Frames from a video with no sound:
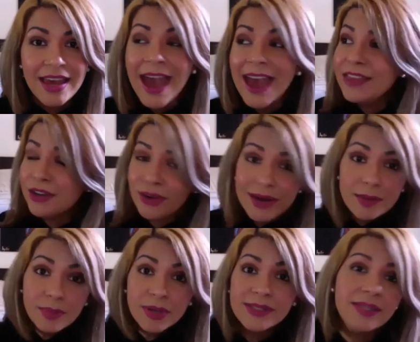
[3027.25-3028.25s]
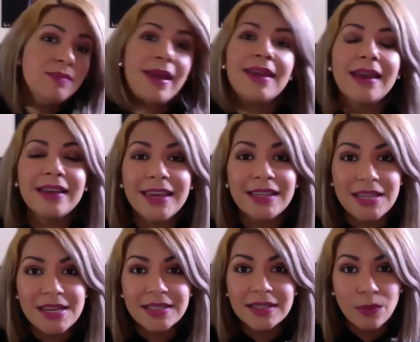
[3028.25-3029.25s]
And the credit person might get
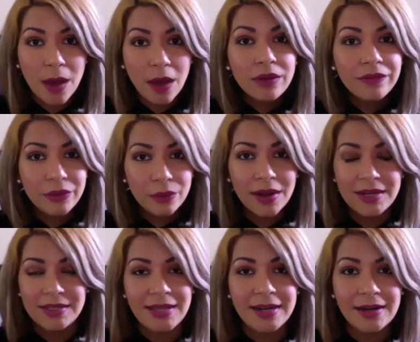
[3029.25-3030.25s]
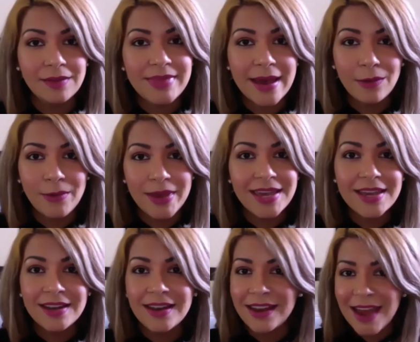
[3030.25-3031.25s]
leads as well if you want to set it up that way
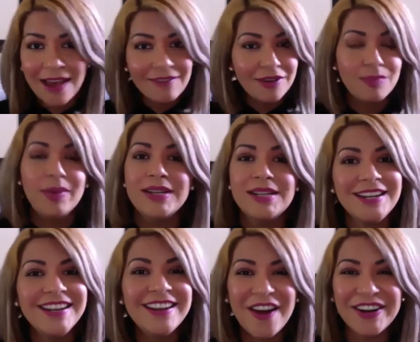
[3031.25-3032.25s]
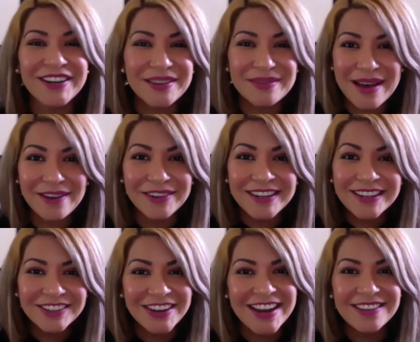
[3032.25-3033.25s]
and have an abundant heart about it,
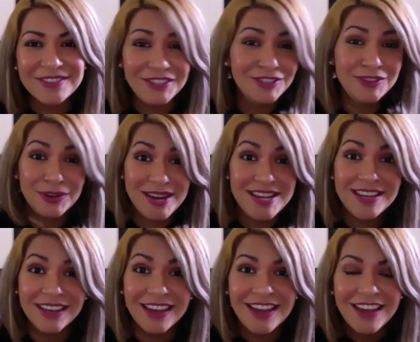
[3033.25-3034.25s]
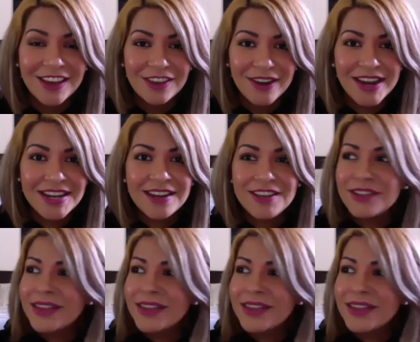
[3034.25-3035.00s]
right? Which is great, right?